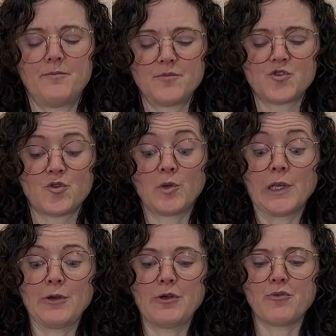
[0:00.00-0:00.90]
truly
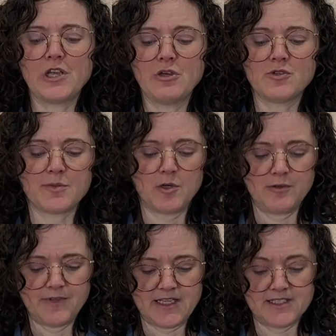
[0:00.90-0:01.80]
reusable.
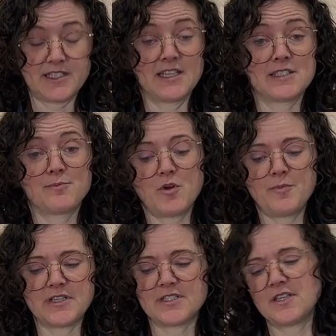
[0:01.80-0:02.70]
That's its
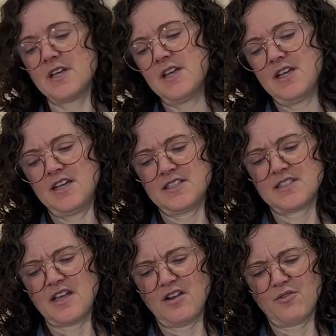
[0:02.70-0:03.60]
purpose. It's
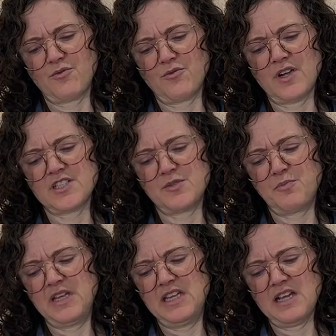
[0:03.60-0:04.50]

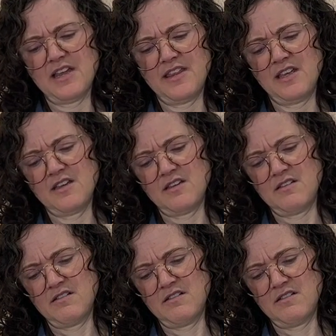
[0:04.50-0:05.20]
Rusby, I think.